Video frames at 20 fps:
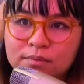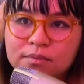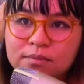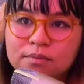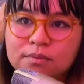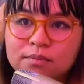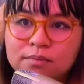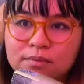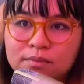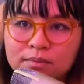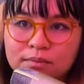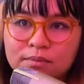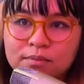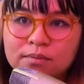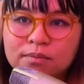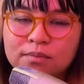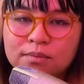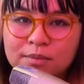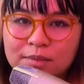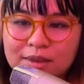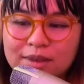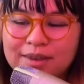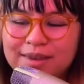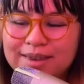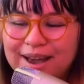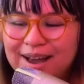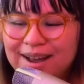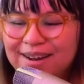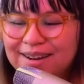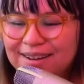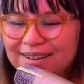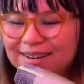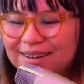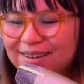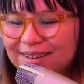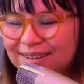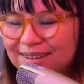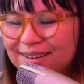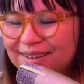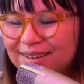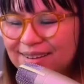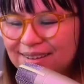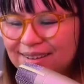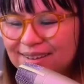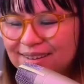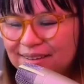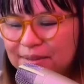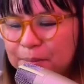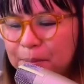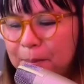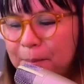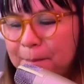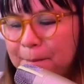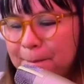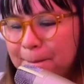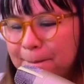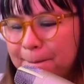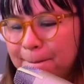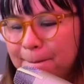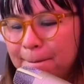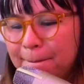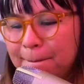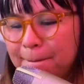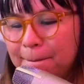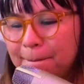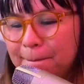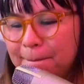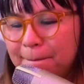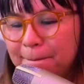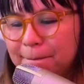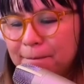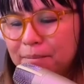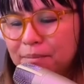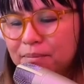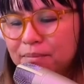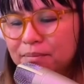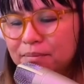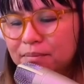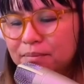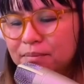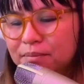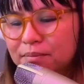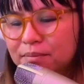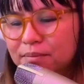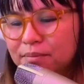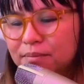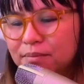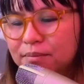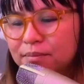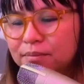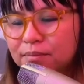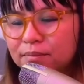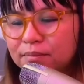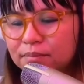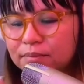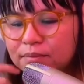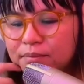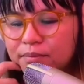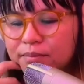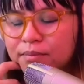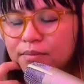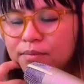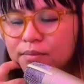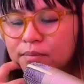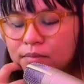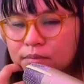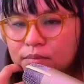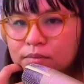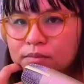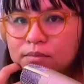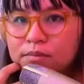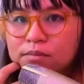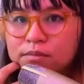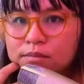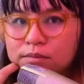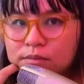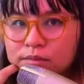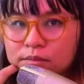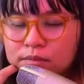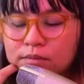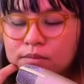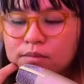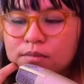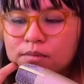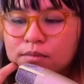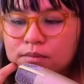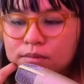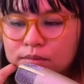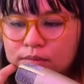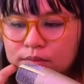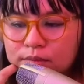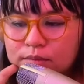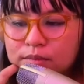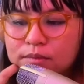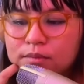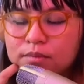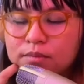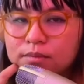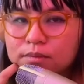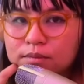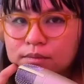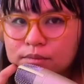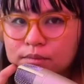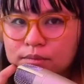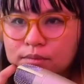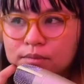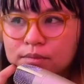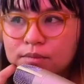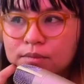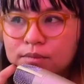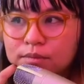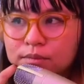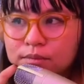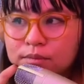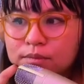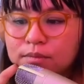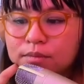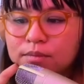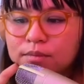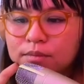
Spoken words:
(silent)